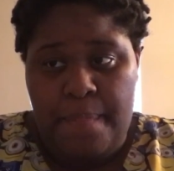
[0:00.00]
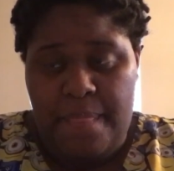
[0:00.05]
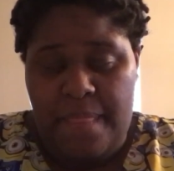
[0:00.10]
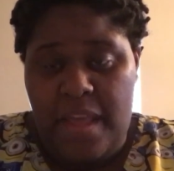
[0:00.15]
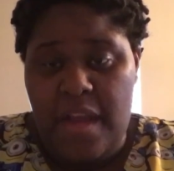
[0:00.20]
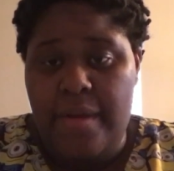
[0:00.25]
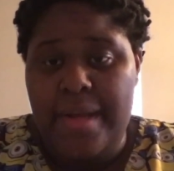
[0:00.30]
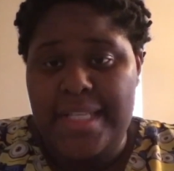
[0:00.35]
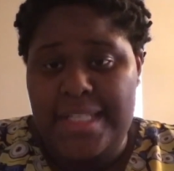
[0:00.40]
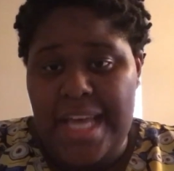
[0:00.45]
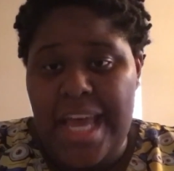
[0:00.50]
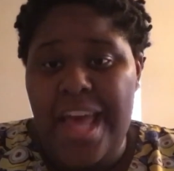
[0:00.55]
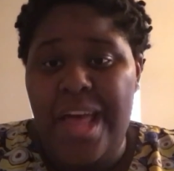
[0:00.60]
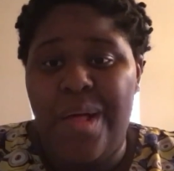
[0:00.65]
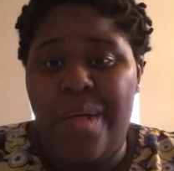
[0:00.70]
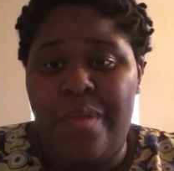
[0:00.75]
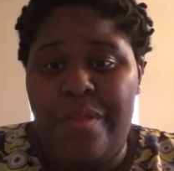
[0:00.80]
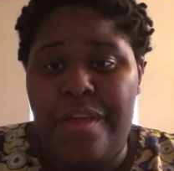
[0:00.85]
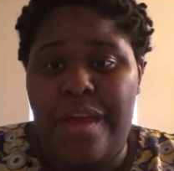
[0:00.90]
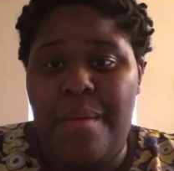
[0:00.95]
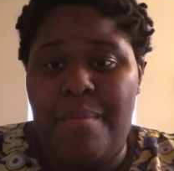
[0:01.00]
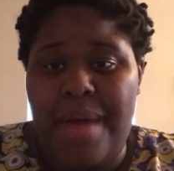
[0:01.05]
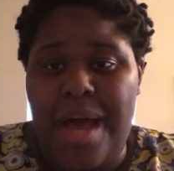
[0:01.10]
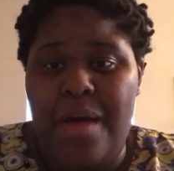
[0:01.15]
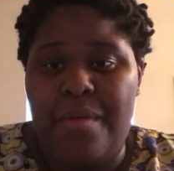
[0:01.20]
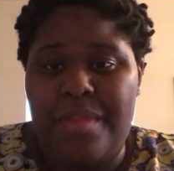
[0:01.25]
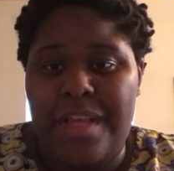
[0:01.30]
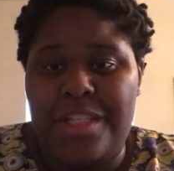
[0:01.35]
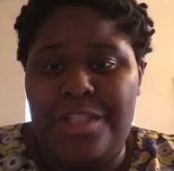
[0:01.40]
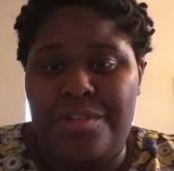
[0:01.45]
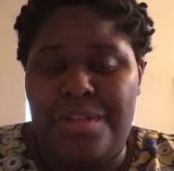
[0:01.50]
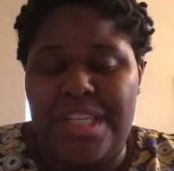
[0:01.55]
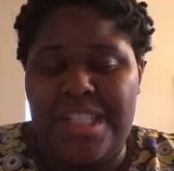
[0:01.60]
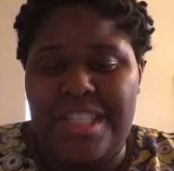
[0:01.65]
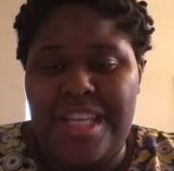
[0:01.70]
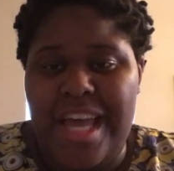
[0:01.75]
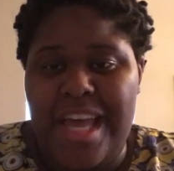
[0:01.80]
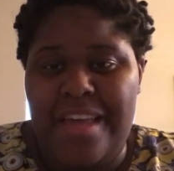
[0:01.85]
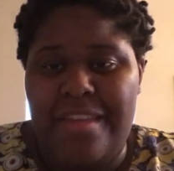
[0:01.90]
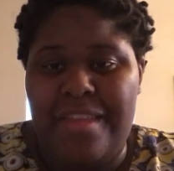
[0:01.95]
there is a healthy amount that you can
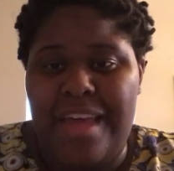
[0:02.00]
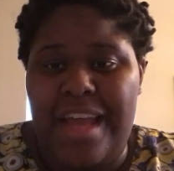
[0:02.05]
take